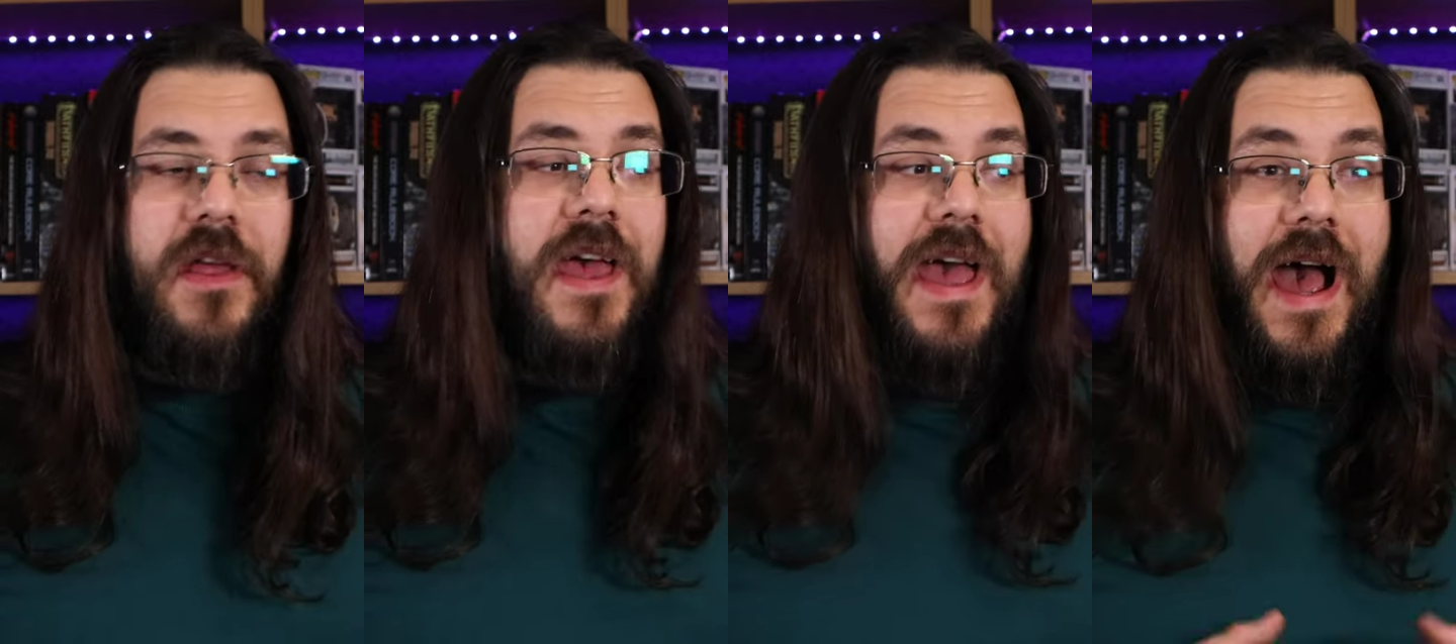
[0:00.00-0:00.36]

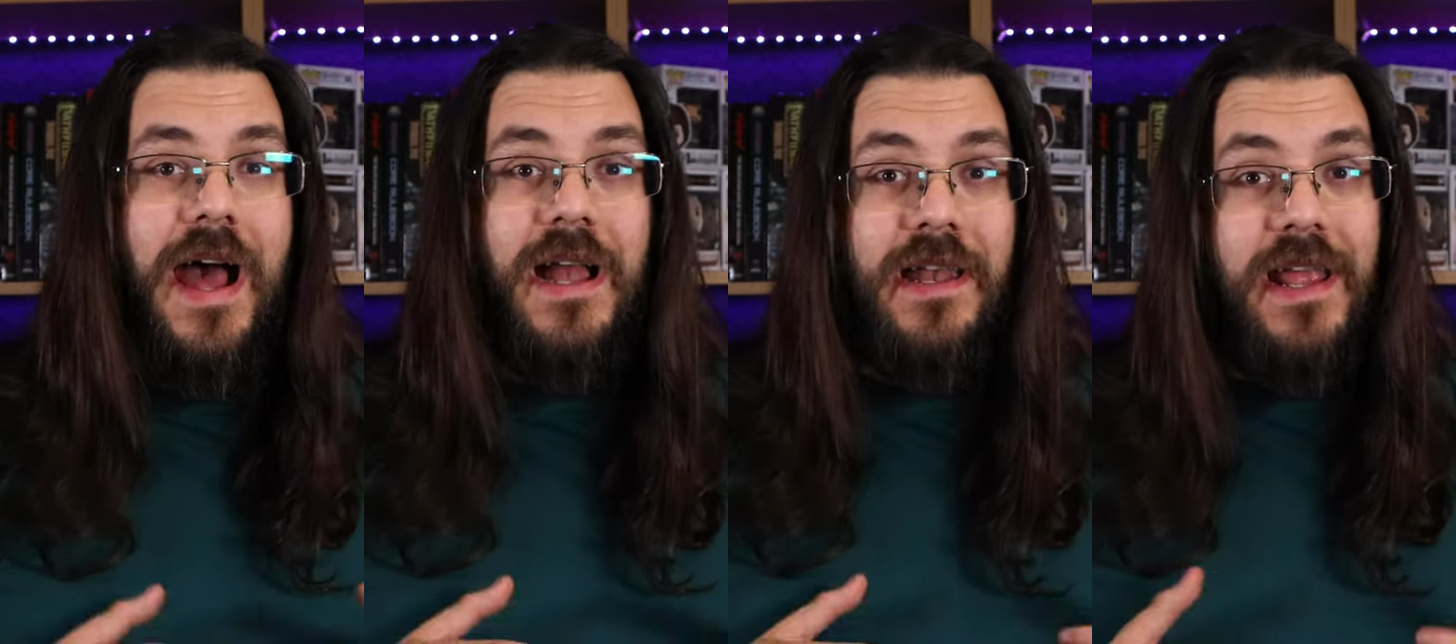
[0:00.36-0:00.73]

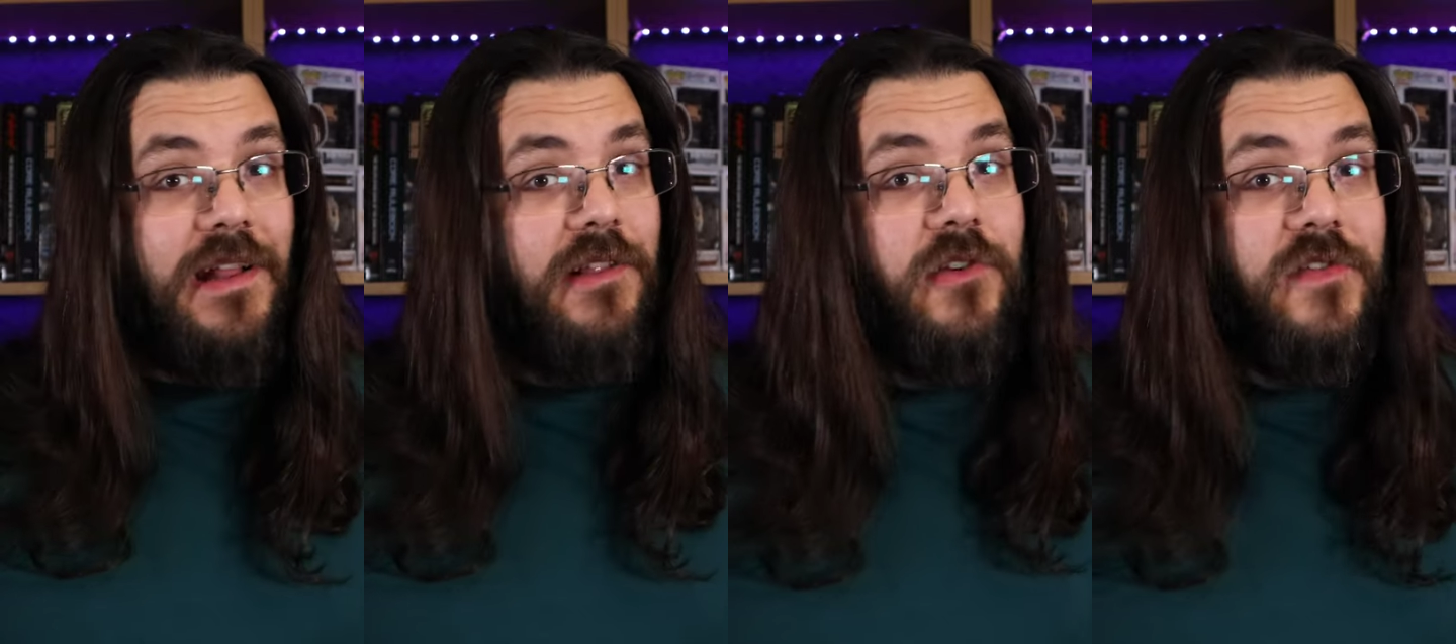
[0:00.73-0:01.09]
and it
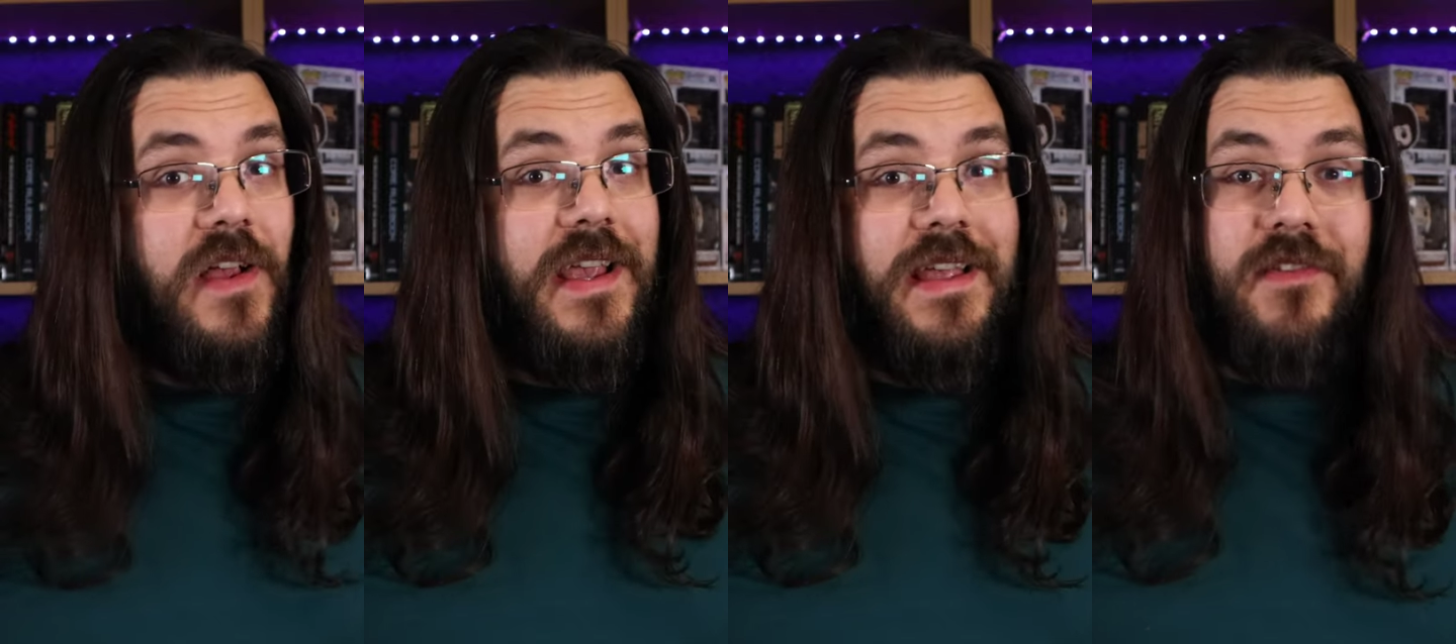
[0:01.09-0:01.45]
looks like
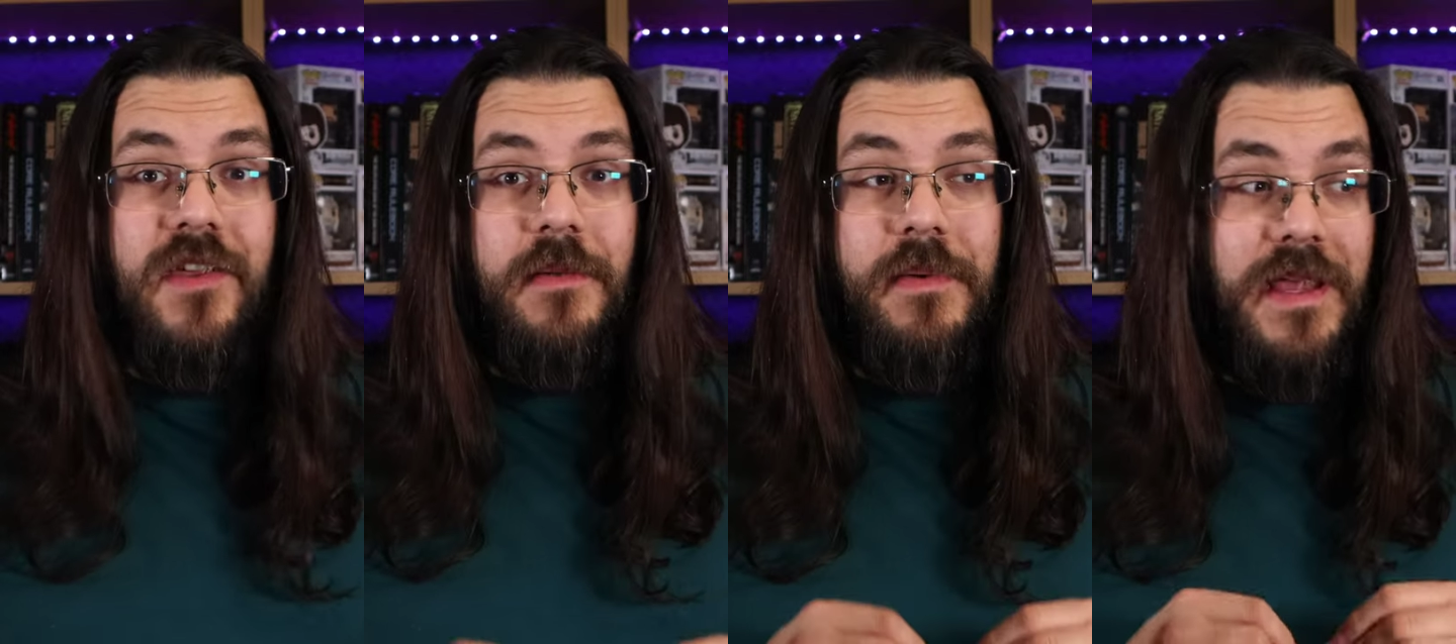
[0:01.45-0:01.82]
it's going to
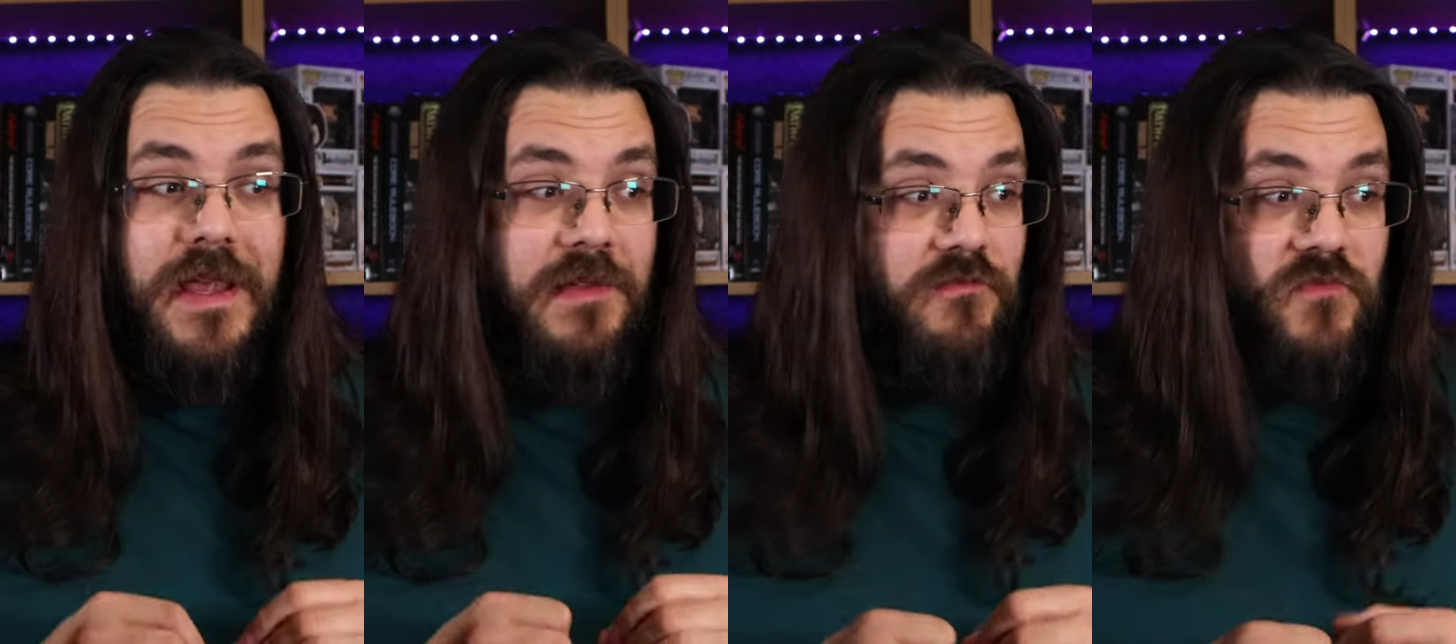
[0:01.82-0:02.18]
be
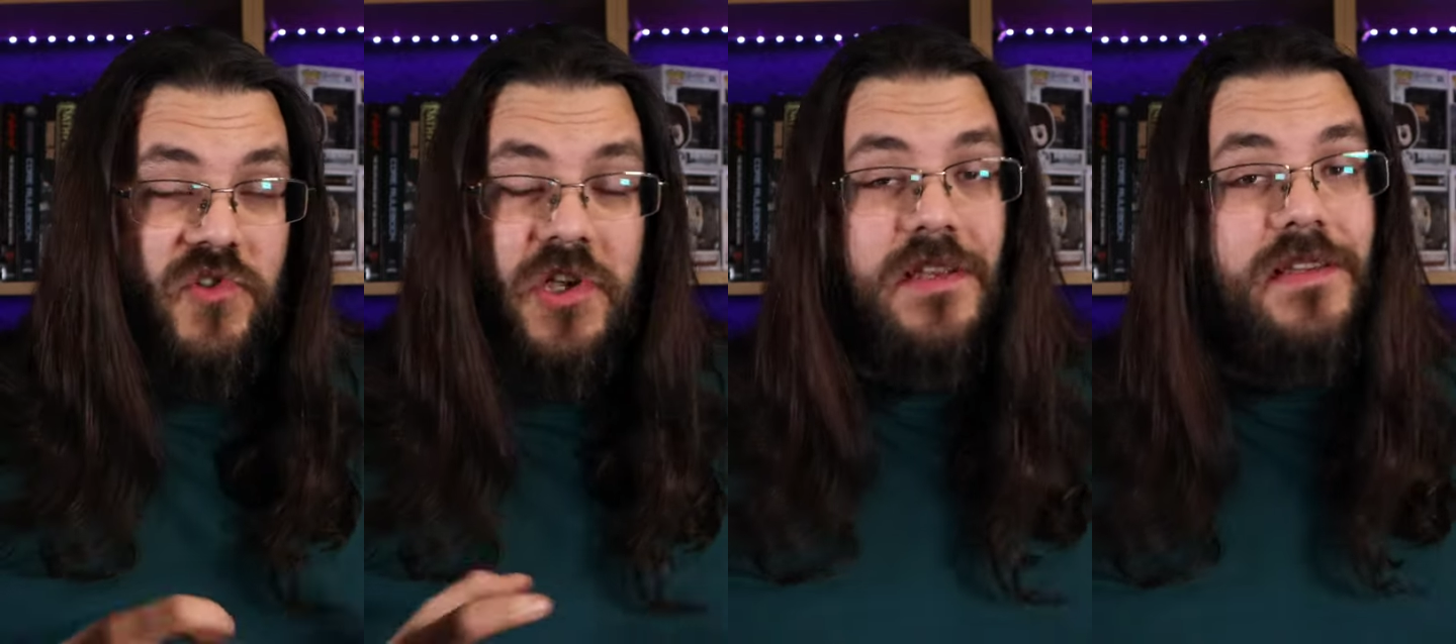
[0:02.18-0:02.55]

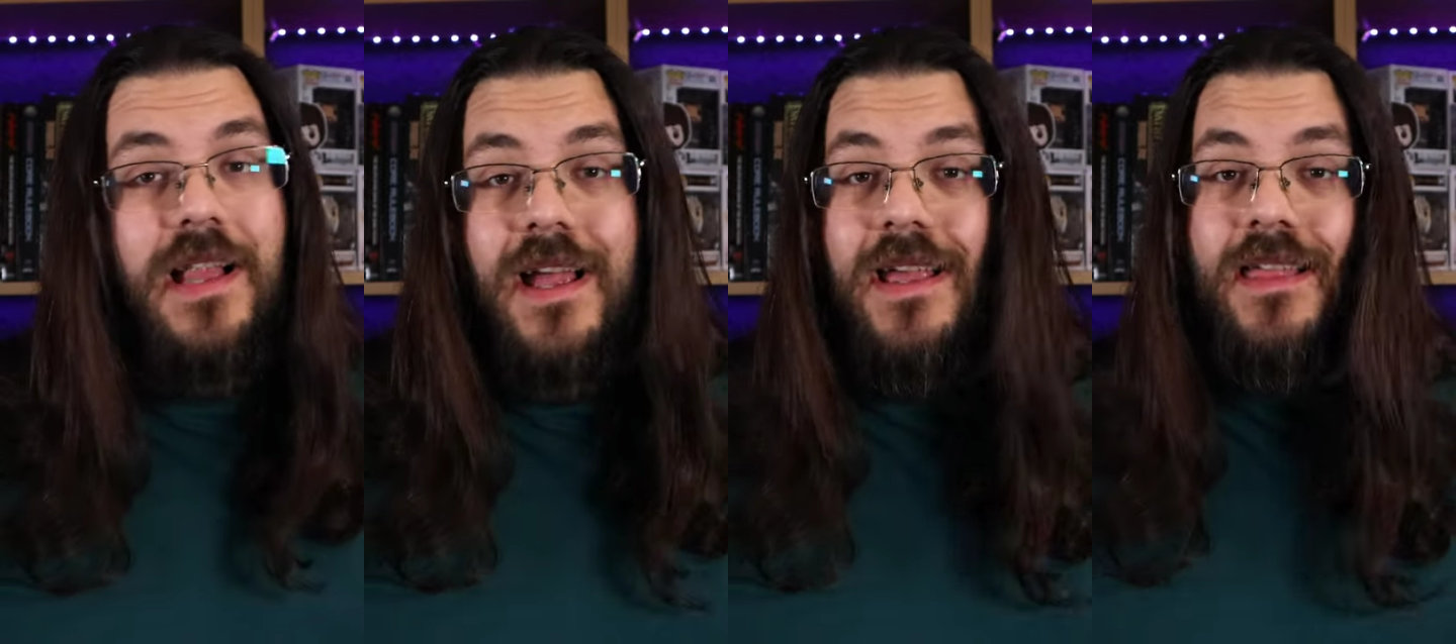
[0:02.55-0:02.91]
just
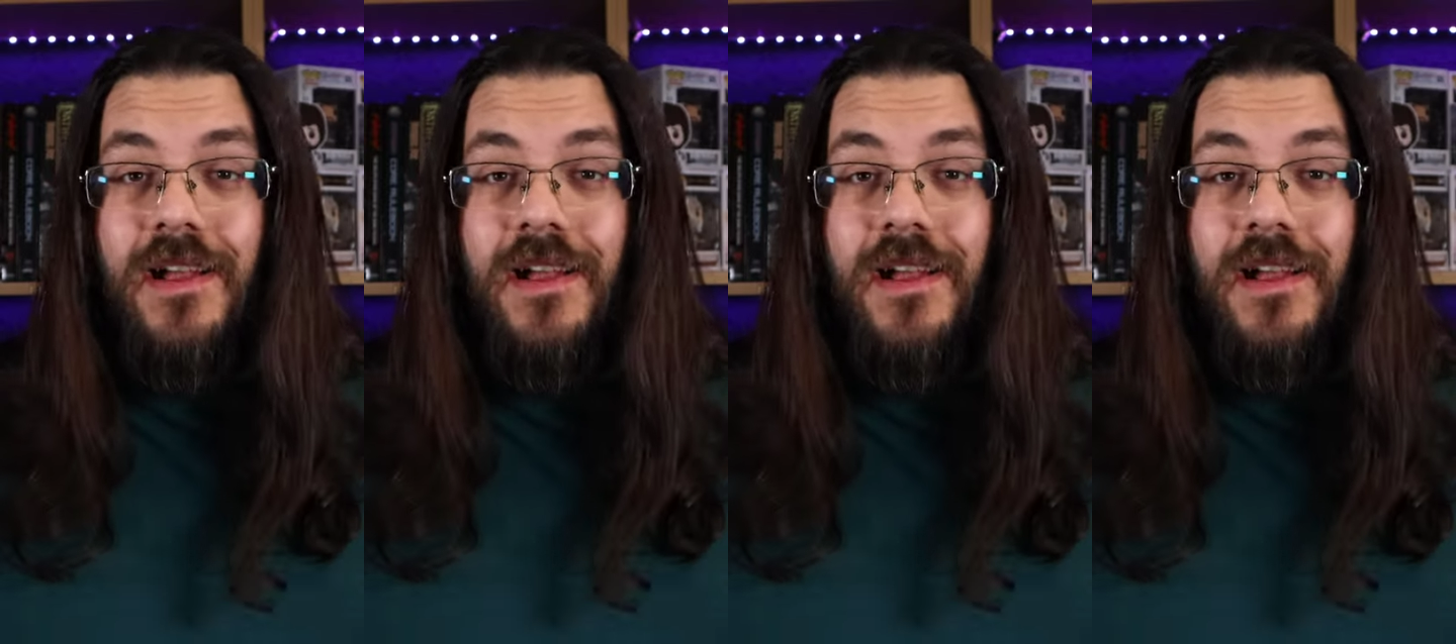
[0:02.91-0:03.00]
like that,